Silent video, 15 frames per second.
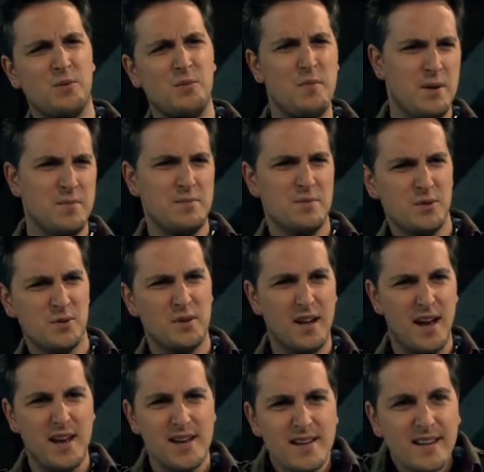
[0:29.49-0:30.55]
mums with
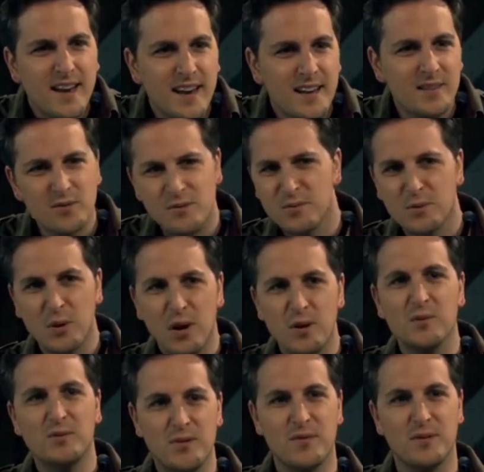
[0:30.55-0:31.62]
8 kids from
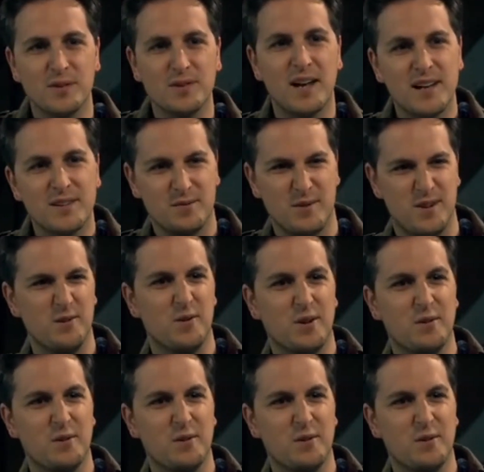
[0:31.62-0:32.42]
12 different dads where you're the